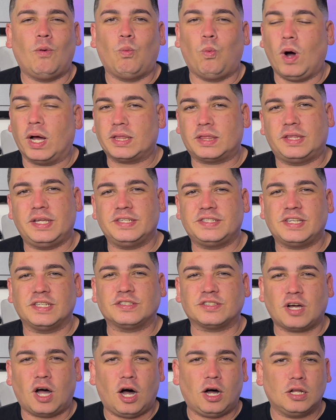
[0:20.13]
what this
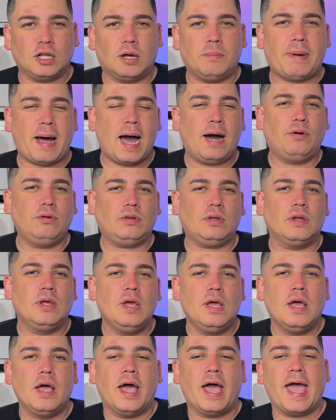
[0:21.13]
is all about,
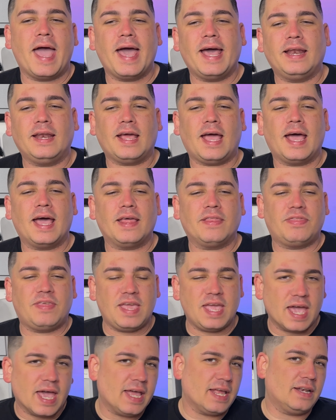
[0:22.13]
and at
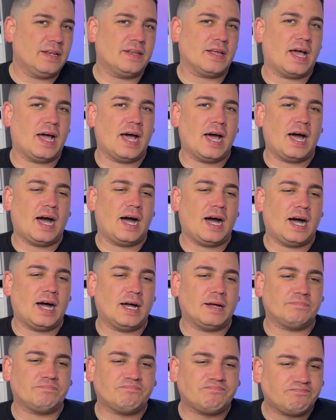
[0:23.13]
the end,
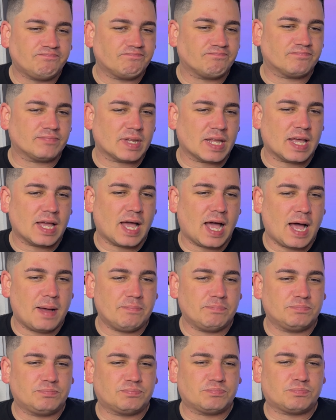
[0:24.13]

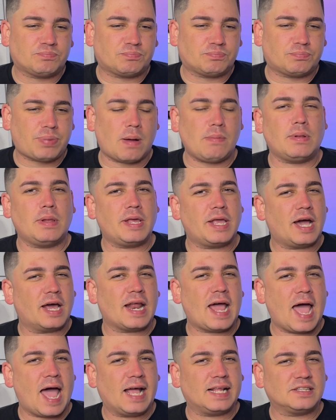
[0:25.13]
I'm probably
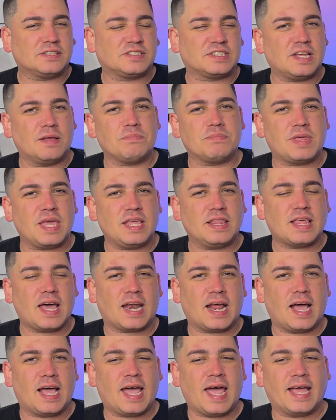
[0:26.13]
gonna add something
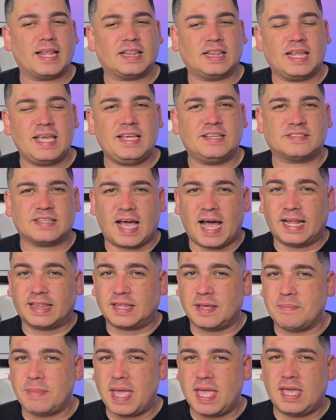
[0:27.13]
that at least at
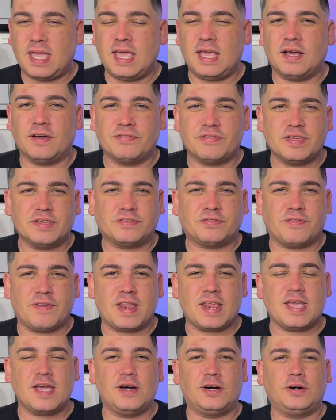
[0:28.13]
the making of this
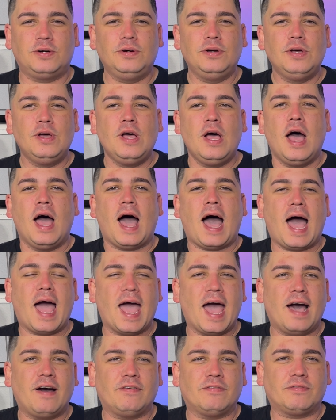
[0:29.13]
video, I
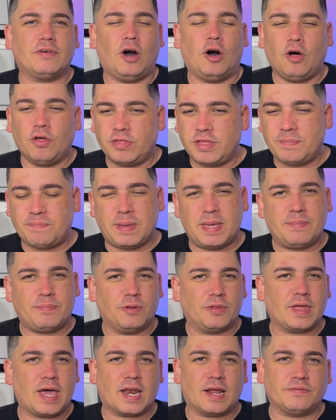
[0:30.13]
have all the
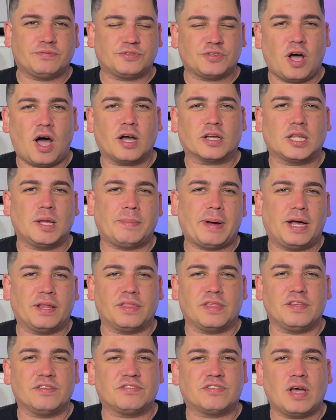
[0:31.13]
people that have talked
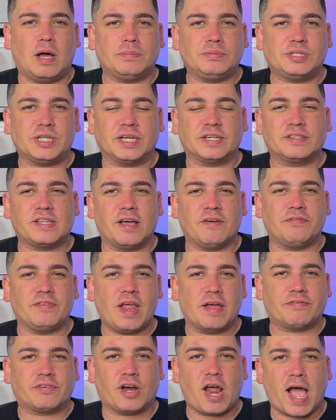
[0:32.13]
about this subject have
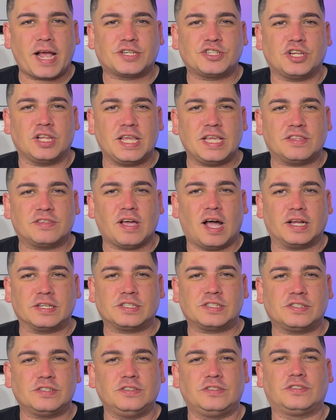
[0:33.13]
never actually
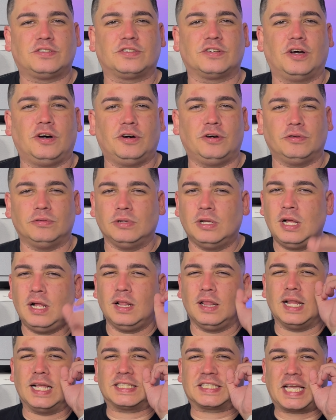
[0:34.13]
touched. So
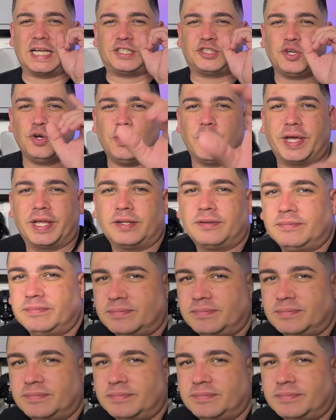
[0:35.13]
let's get to it.